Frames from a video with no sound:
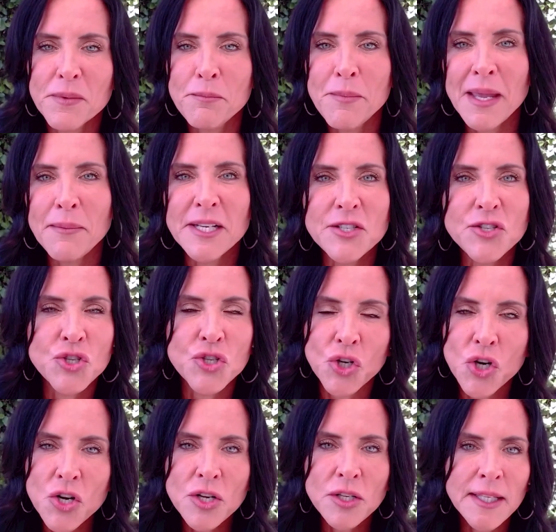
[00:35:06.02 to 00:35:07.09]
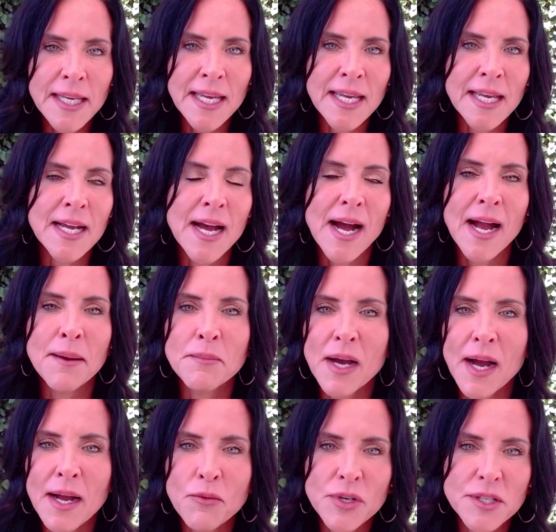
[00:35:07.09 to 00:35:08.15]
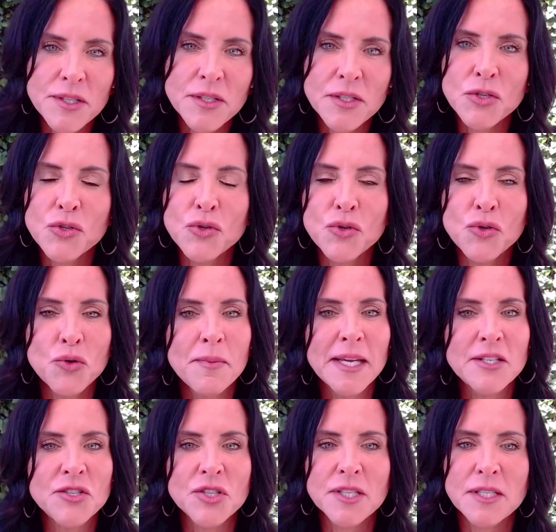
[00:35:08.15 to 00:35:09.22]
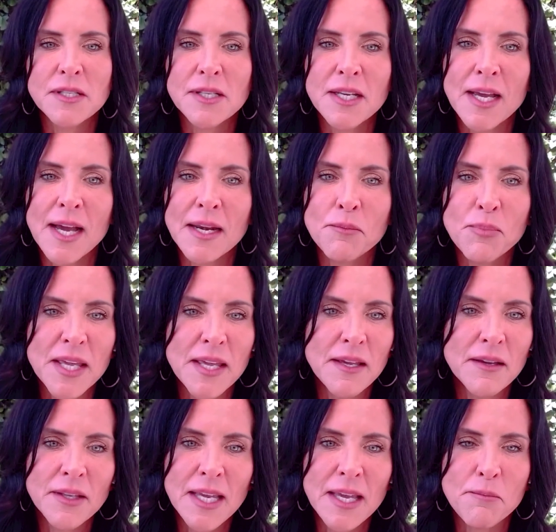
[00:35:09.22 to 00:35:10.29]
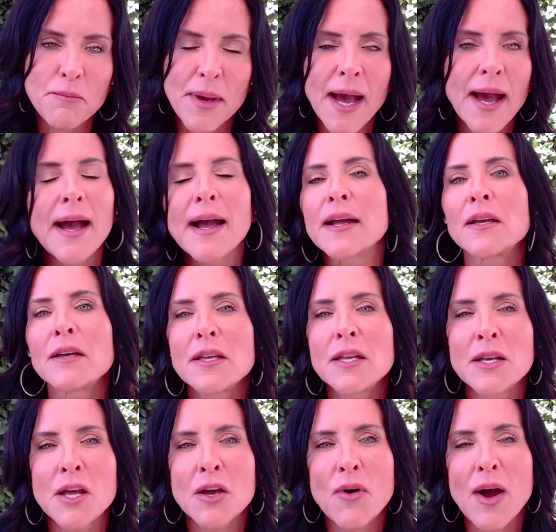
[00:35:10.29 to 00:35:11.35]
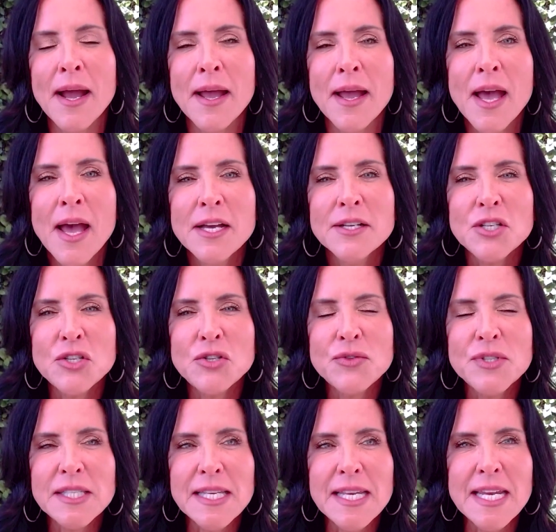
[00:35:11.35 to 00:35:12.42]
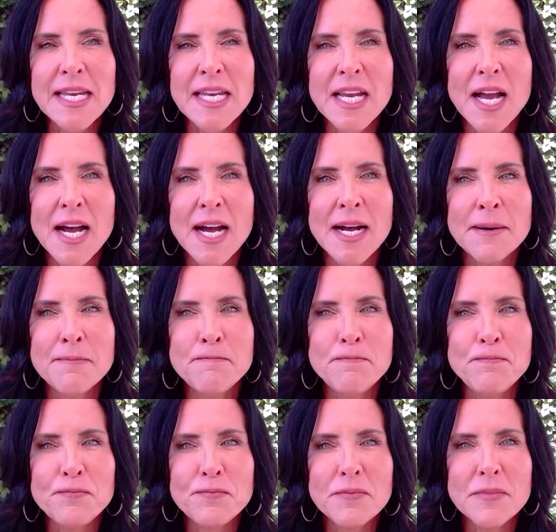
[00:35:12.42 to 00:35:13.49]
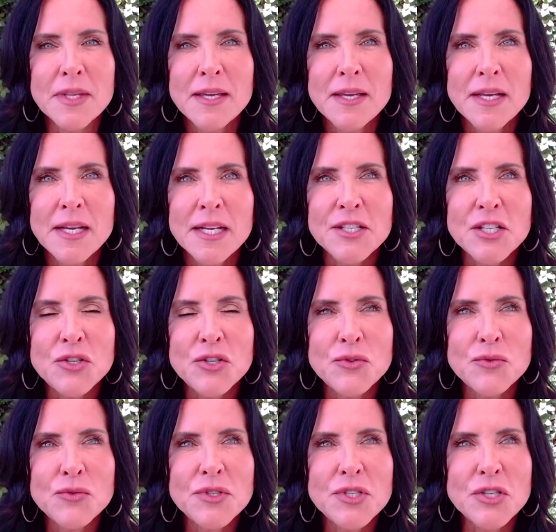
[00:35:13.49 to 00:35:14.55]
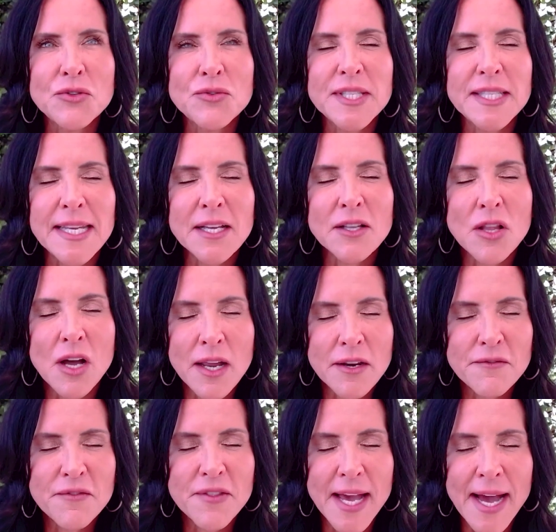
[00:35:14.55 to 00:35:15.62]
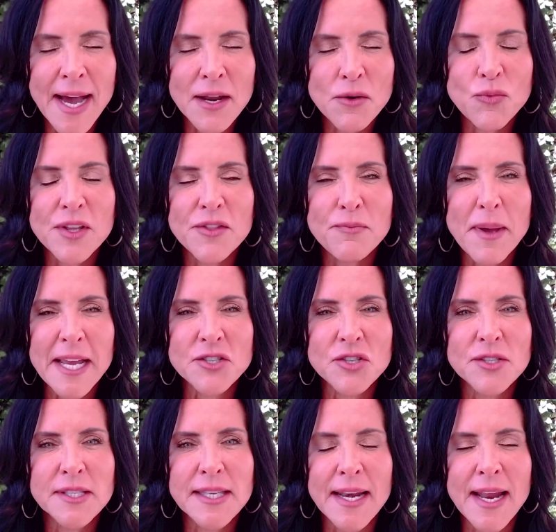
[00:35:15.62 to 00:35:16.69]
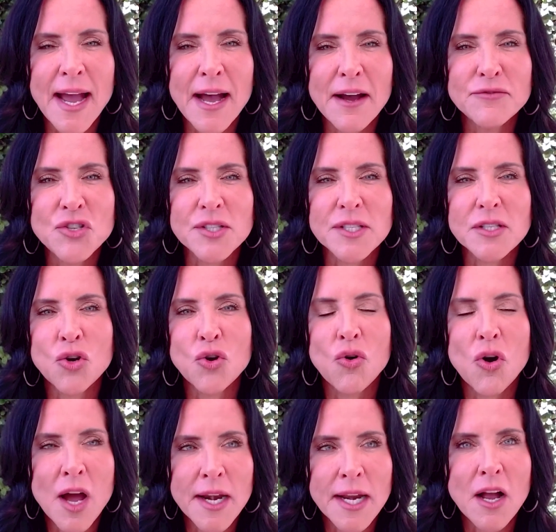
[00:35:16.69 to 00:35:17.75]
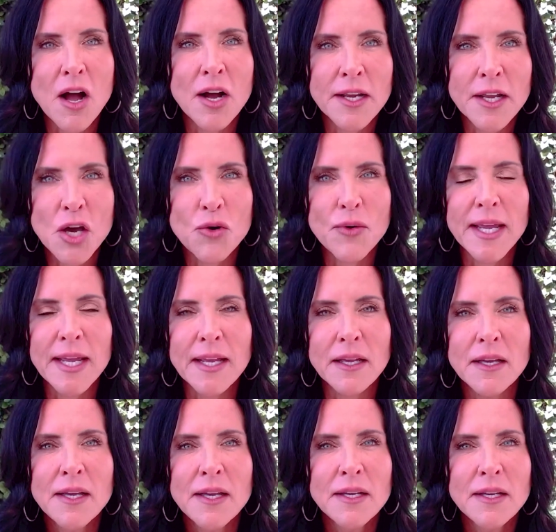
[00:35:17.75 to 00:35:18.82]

Maybe journaling, I would assume, and just kind of peeling it back. Do you see do you see a lot of that with patients that have just chronic ongoing